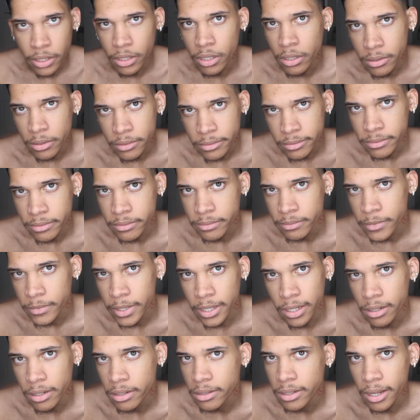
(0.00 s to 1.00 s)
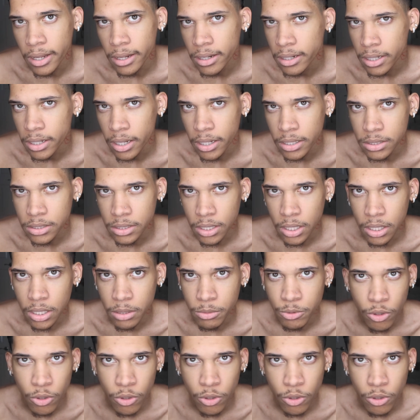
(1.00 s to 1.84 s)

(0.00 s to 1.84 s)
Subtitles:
No, everything takes time.